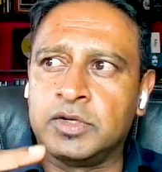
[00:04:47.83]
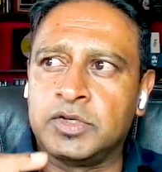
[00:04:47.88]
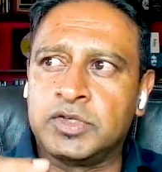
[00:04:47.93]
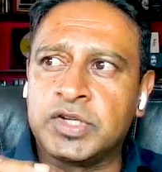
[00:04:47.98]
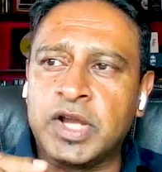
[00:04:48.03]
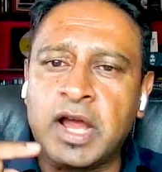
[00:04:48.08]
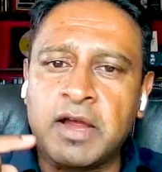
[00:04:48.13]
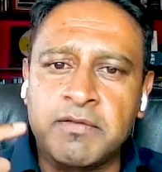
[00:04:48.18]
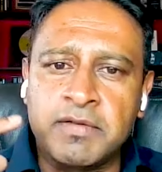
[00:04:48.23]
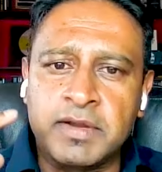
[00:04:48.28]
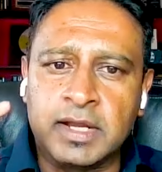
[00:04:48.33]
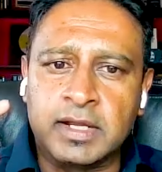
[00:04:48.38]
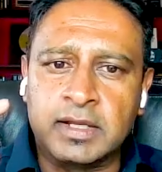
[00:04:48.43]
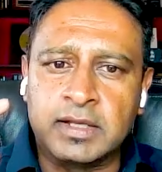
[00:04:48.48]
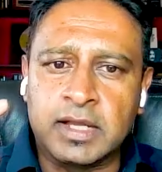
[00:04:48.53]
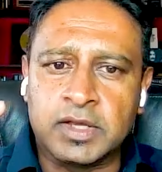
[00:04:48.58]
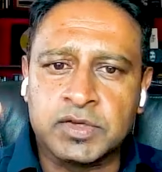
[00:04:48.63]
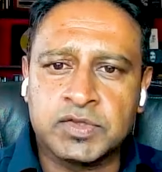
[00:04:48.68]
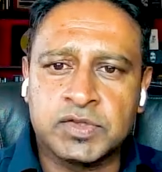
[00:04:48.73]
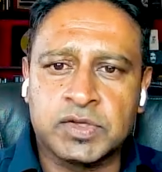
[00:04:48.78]
driving
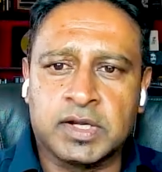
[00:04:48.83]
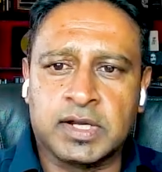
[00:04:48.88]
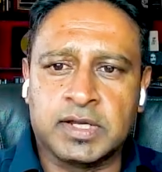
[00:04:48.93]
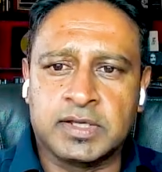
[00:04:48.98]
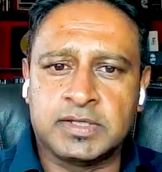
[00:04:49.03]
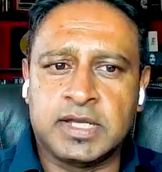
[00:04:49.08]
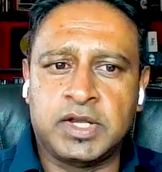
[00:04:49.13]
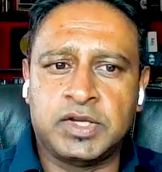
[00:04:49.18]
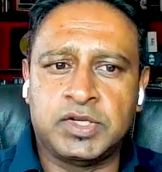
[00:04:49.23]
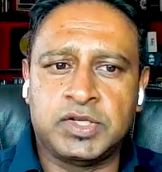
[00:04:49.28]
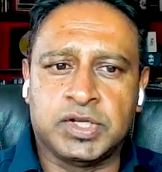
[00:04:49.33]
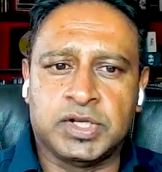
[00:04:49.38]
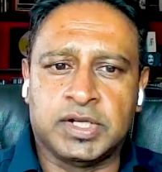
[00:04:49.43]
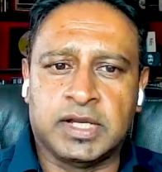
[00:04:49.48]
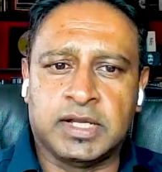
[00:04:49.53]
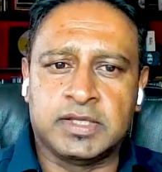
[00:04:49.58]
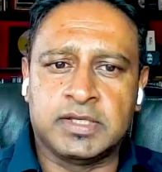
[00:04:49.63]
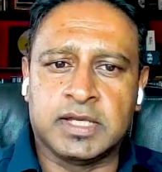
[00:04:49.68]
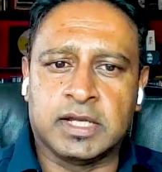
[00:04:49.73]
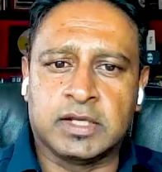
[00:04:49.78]
industrialization
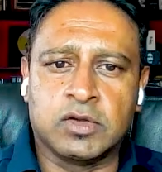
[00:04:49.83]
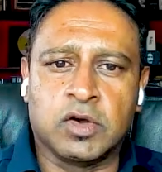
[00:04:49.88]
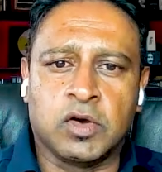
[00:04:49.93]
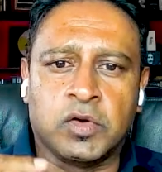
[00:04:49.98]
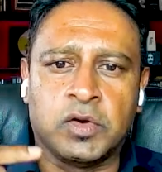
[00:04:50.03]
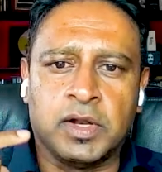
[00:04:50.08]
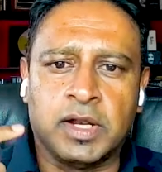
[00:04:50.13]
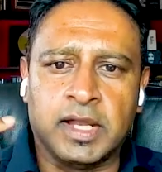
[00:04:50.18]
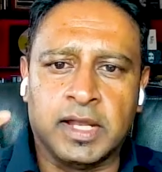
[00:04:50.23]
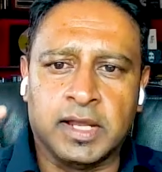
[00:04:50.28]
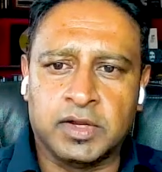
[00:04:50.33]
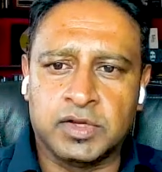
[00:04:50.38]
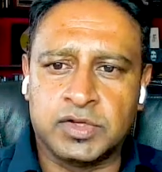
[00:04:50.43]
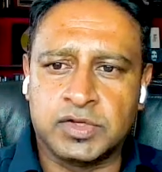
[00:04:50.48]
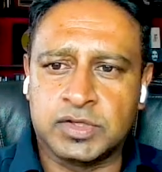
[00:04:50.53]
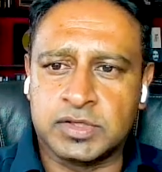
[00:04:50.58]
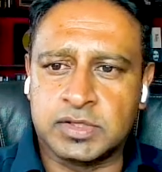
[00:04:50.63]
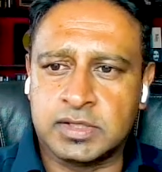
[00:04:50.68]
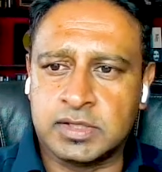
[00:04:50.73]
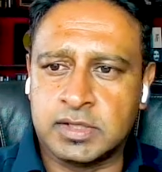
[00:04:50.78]
and sectoral
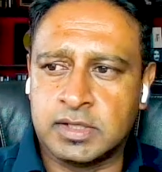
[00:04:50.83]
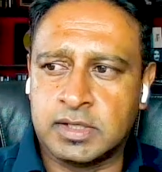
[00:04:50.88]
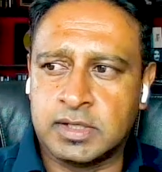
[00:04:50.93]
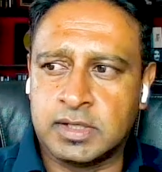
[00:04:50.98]
linkages